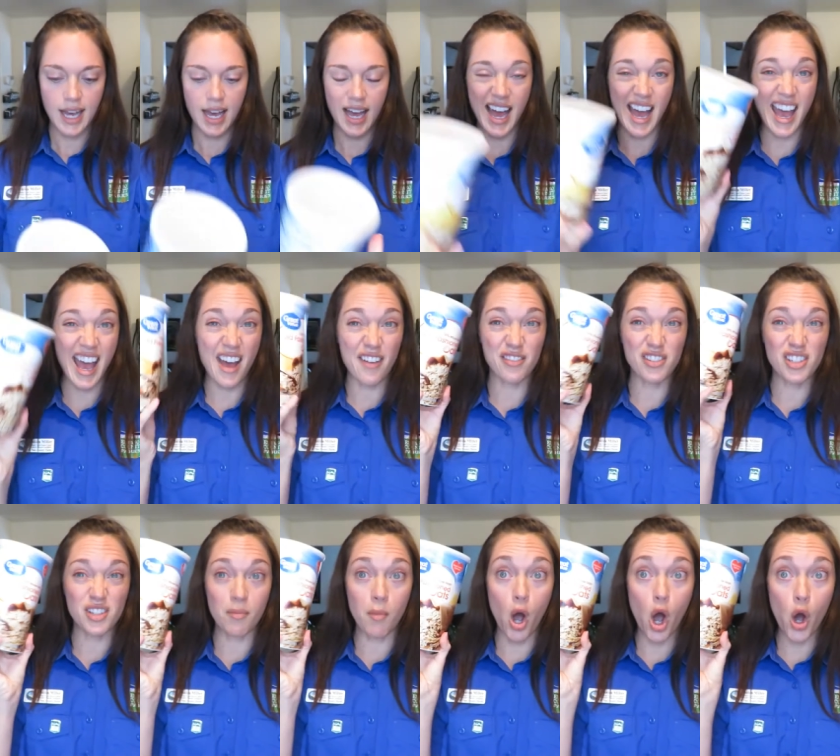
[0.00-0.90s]
I have
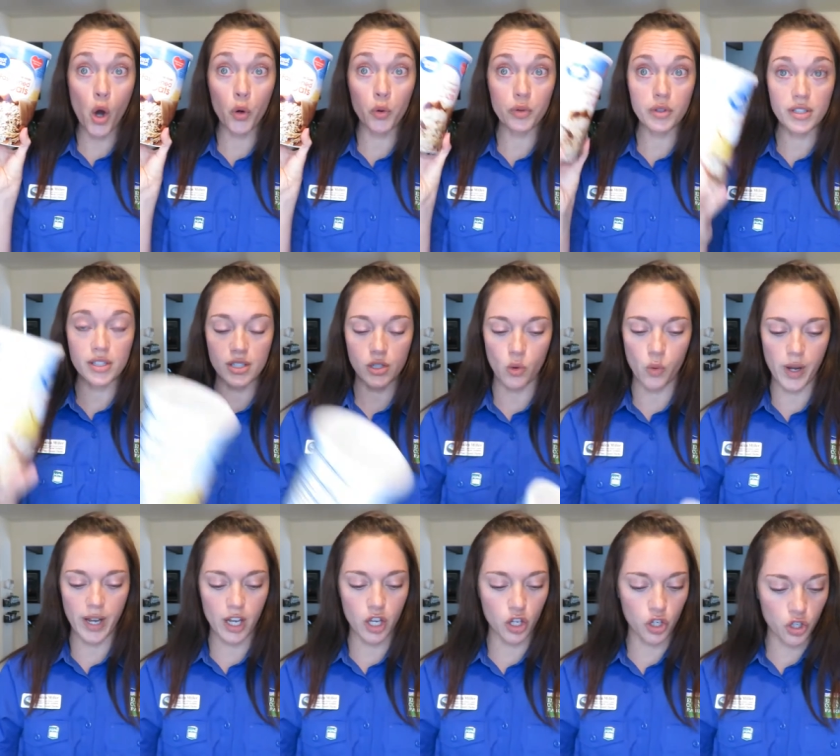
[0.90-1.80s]
some oats,
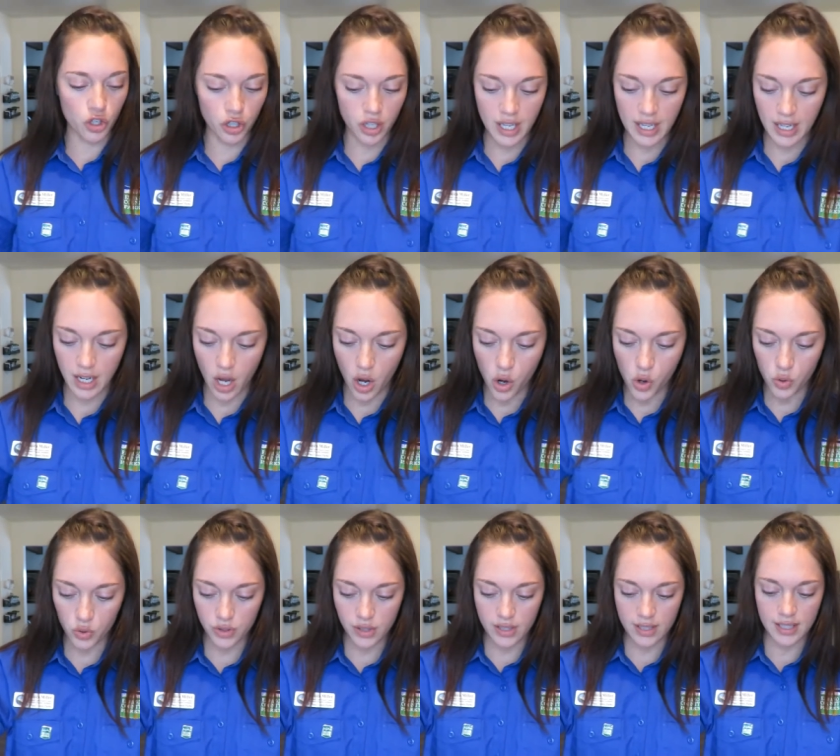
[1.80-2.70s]
quick cooking
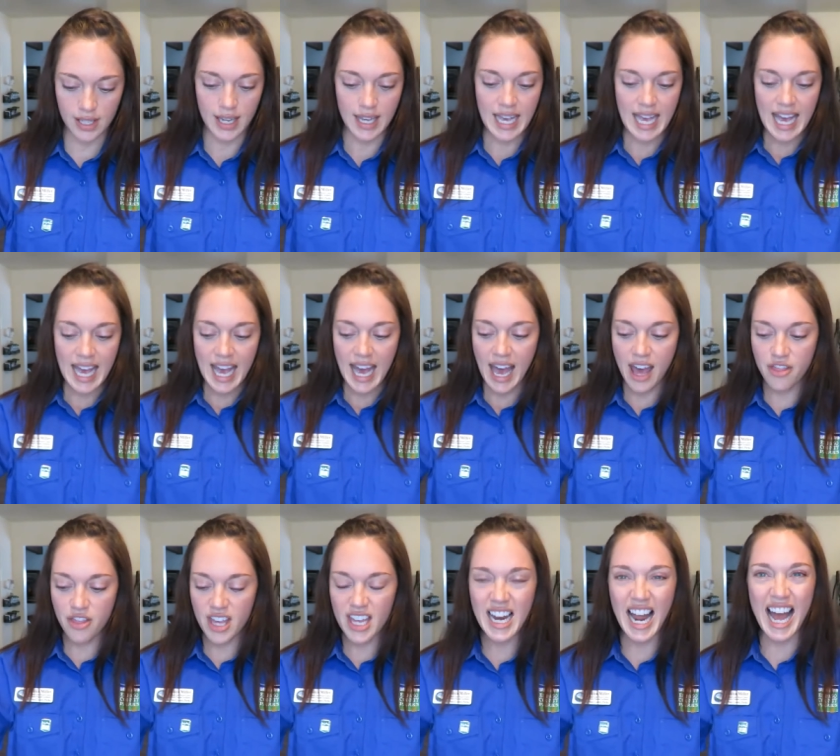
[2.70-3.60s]
oats.
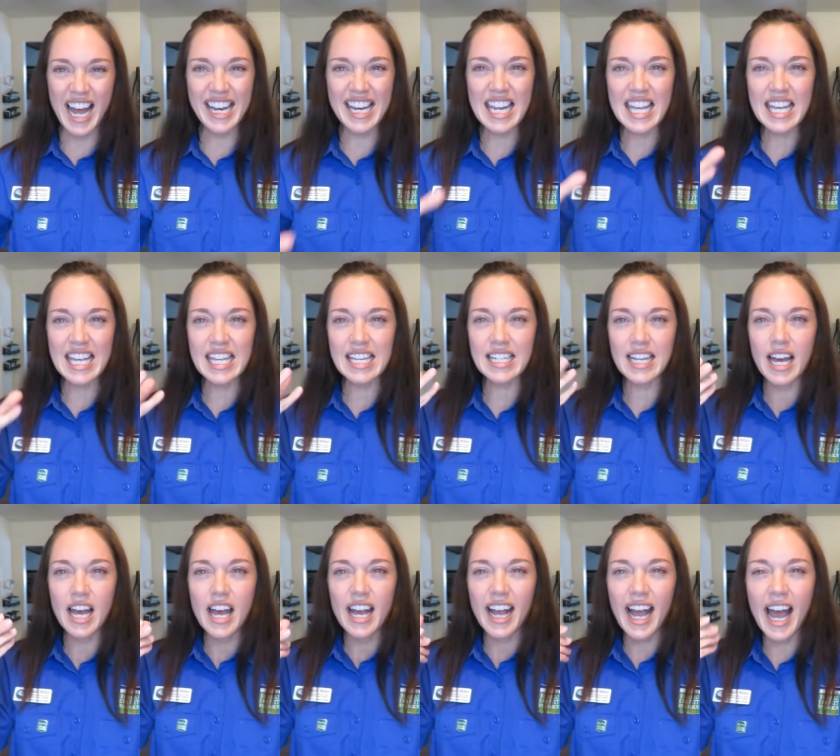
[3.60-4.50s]
And then I need
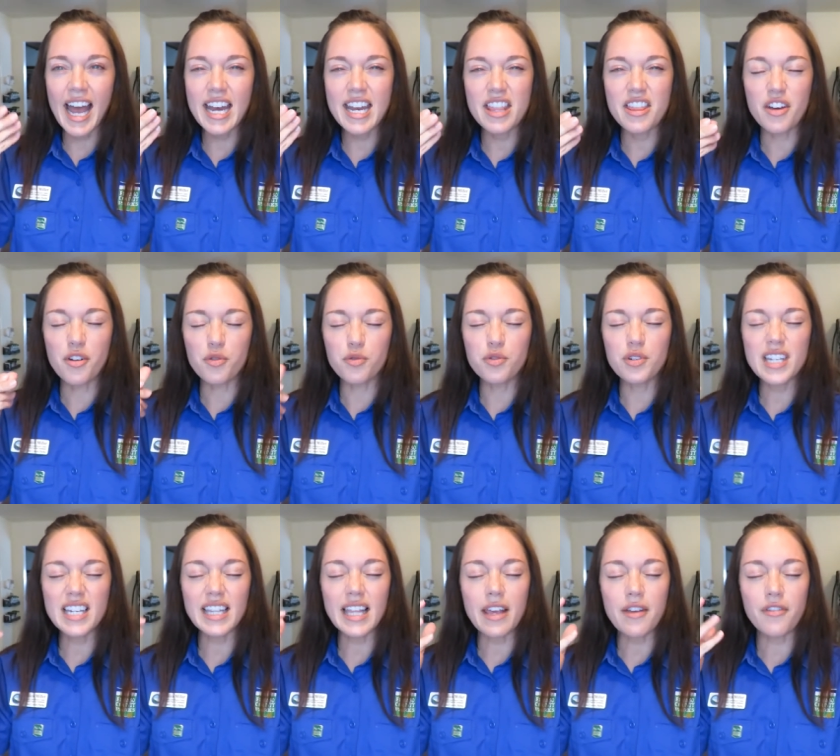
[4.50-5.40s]
kind of the
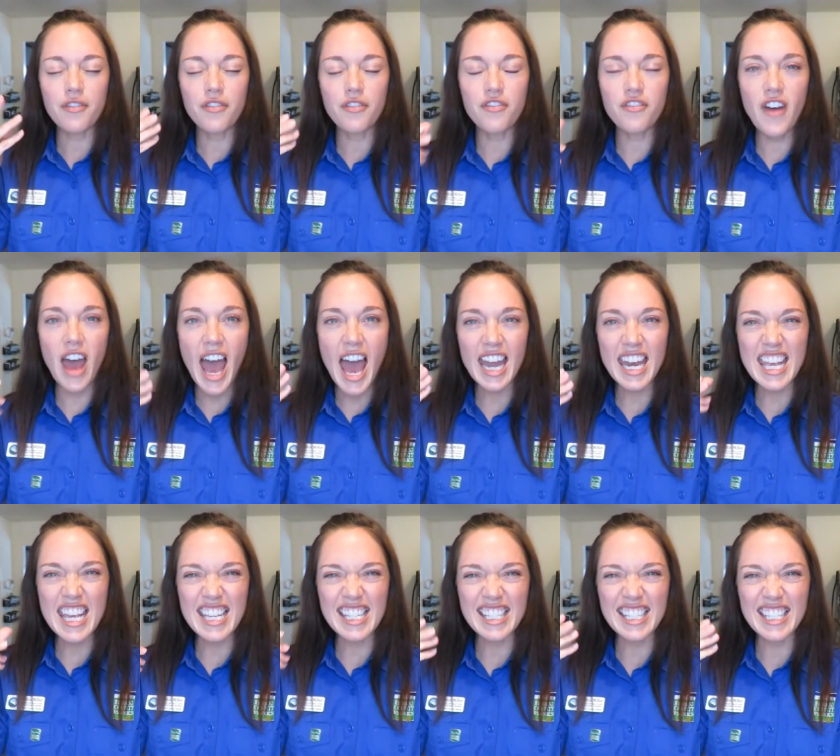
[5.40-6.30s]
really
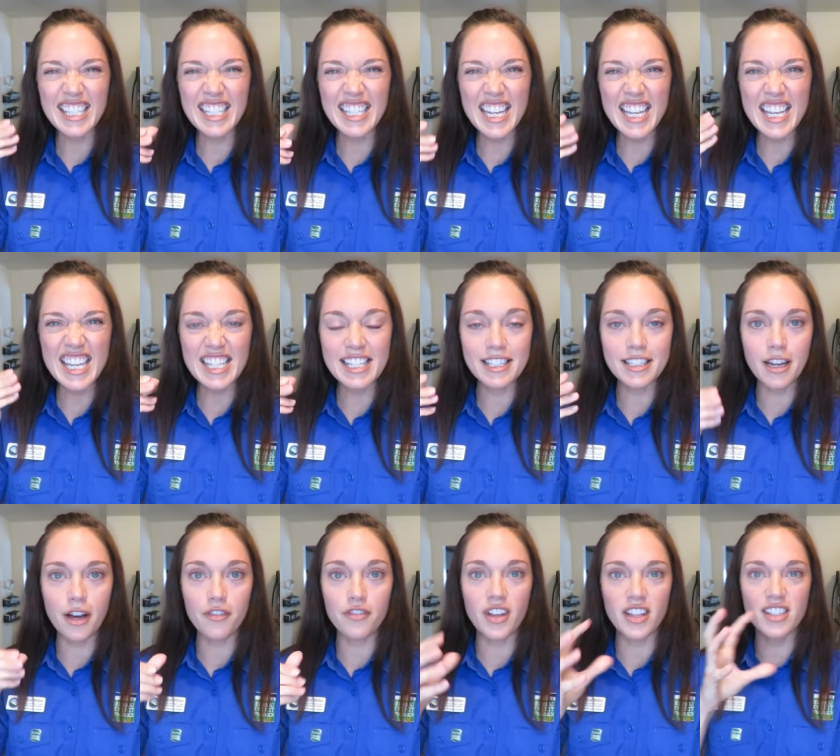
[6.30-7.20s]
fatty, sticky
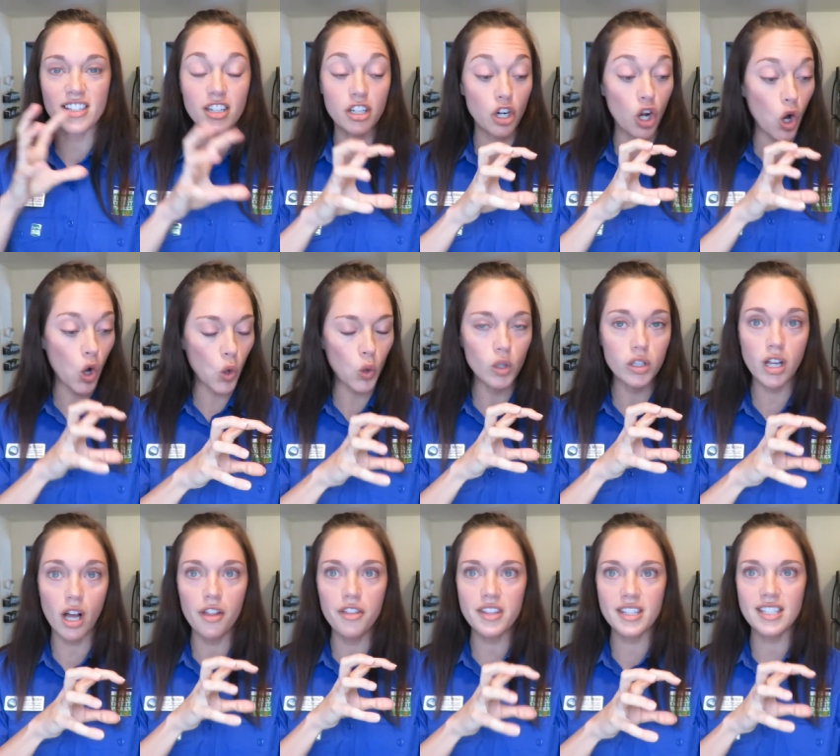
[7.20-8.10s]
stuff that's gonna hold
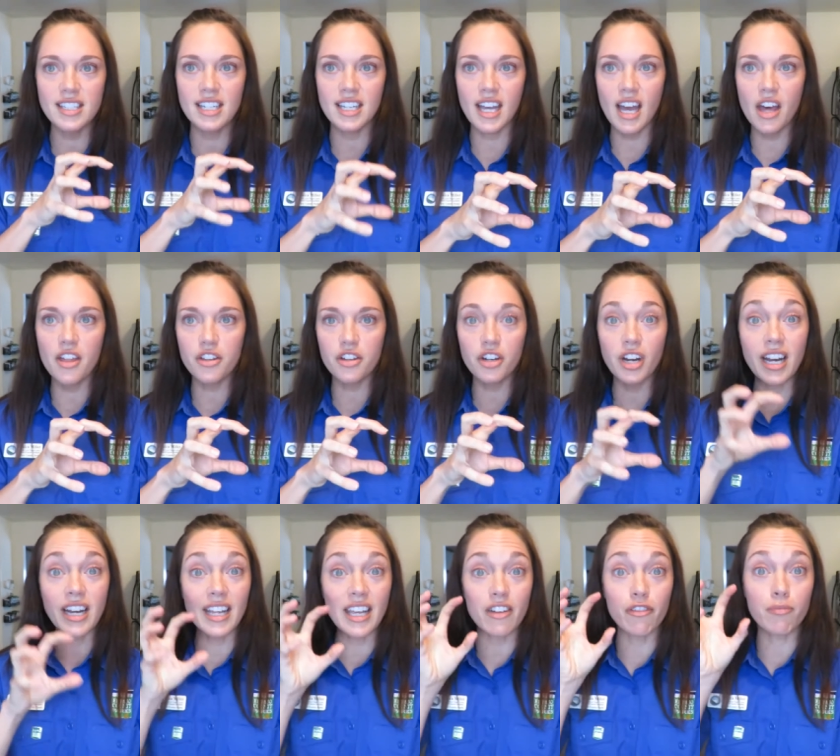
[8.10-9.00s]
all this together
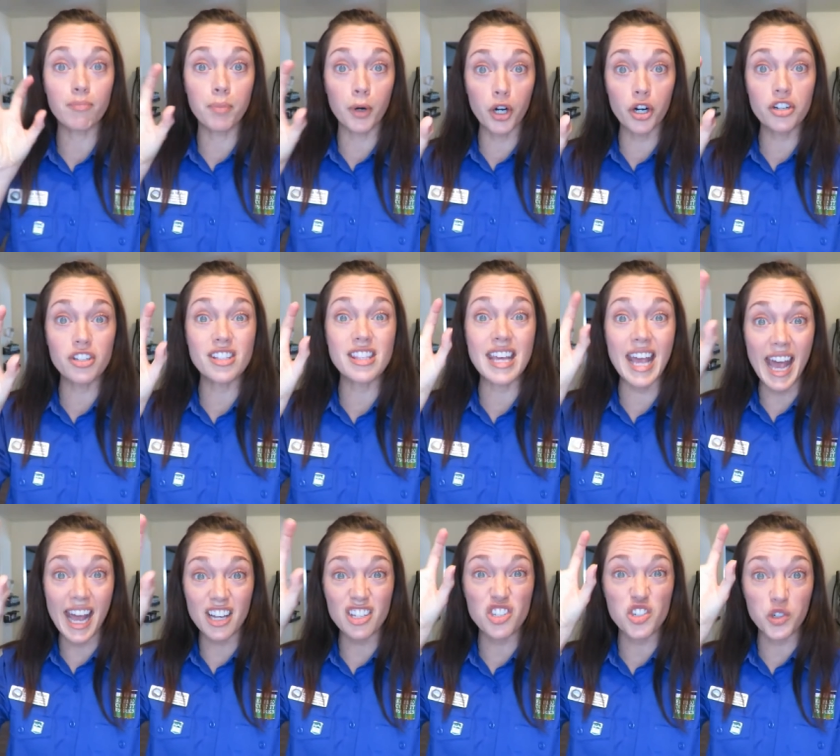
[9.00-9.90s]
and give birds the
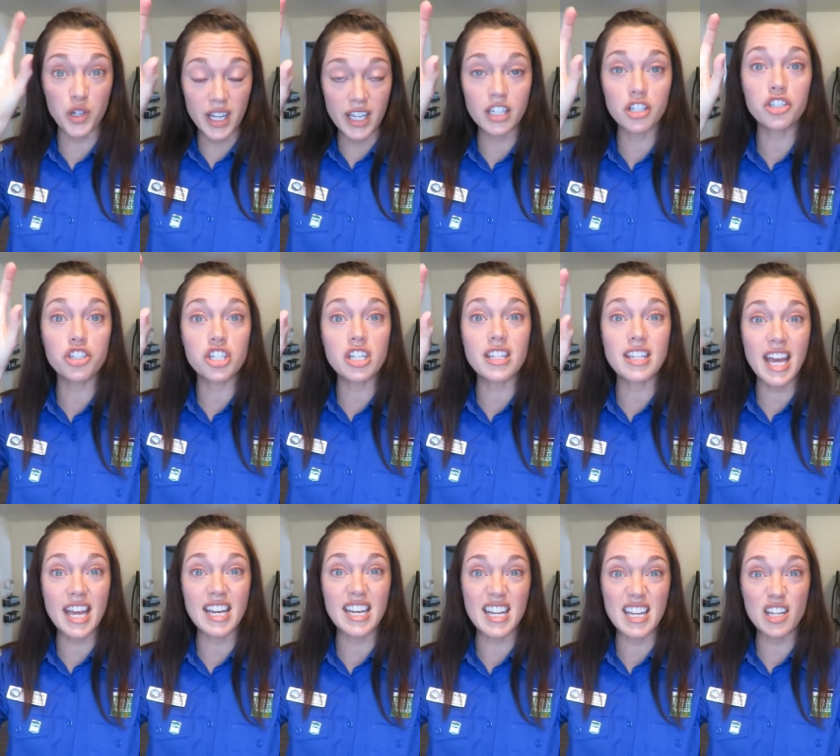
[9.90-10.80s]
extra energy
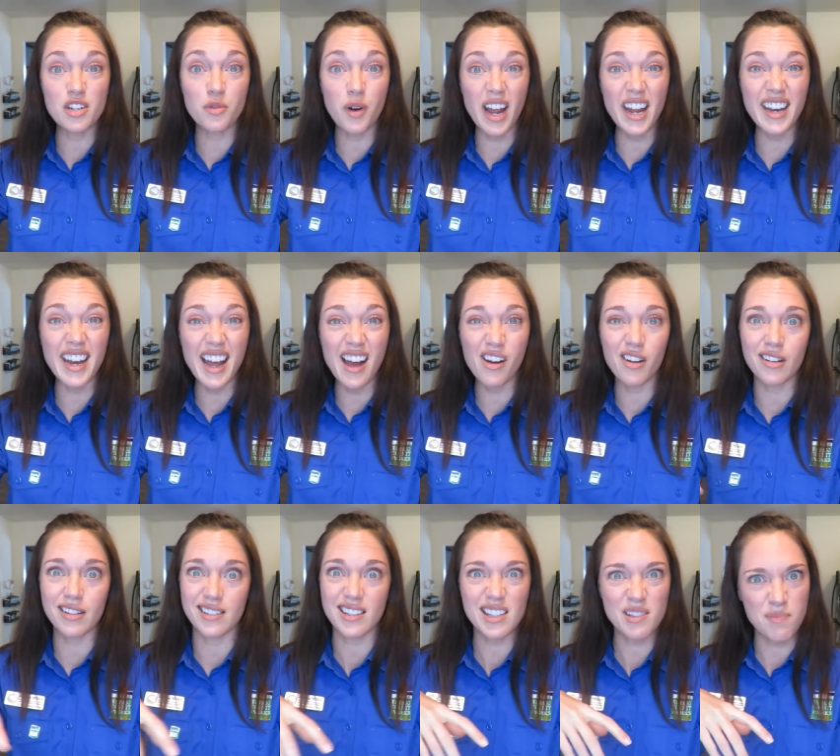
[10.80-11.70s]
they need right now,
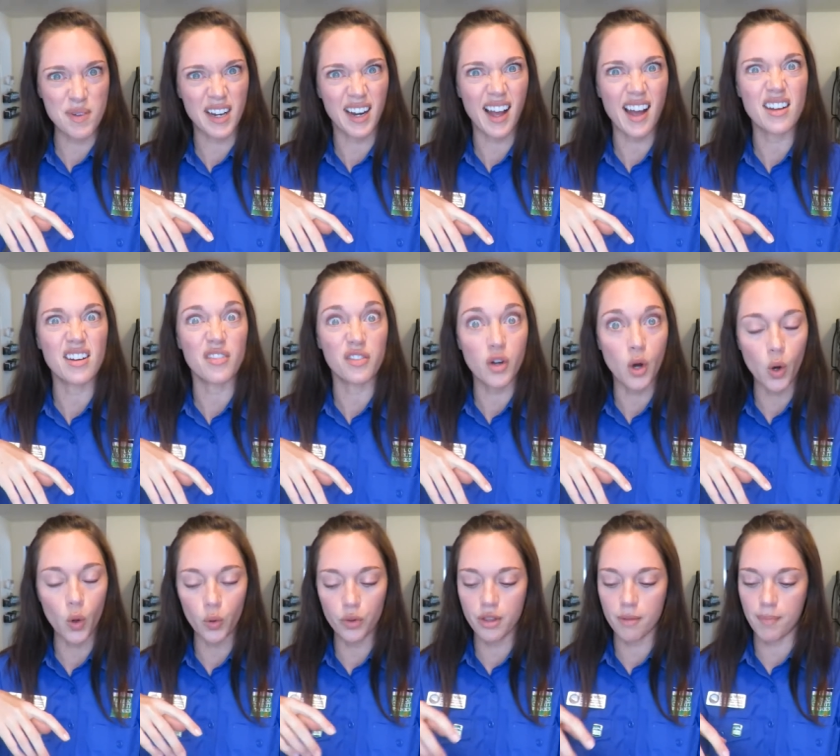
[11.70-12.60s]
because it's been kind of
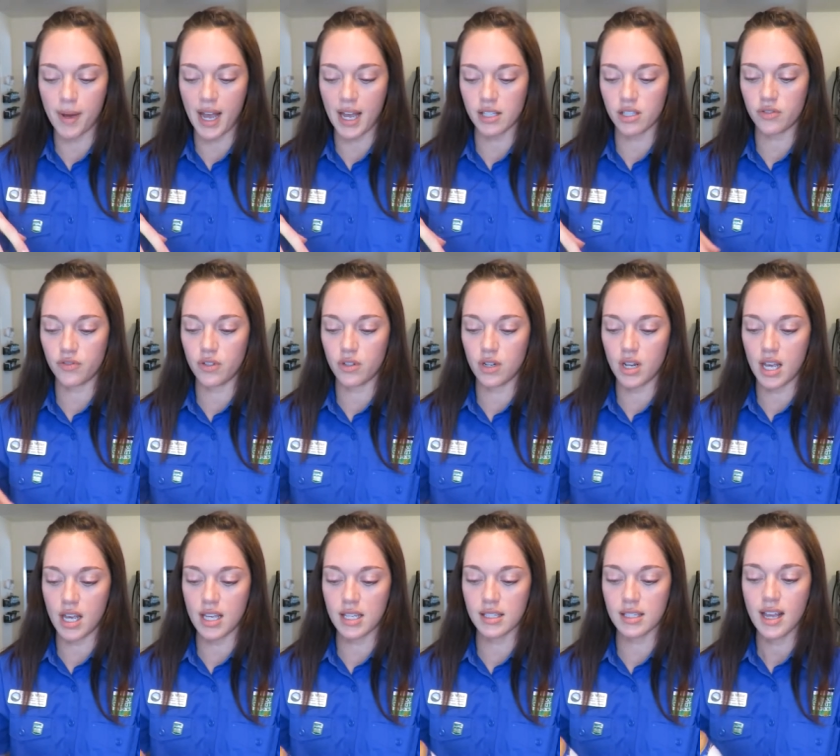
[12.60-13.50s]
cold the past few
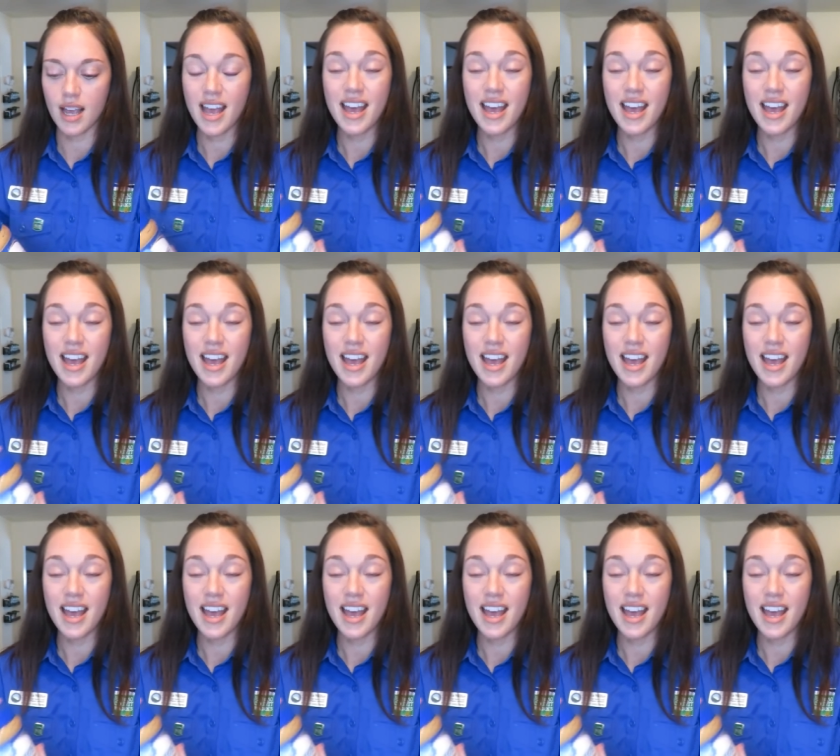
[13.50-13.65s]
days.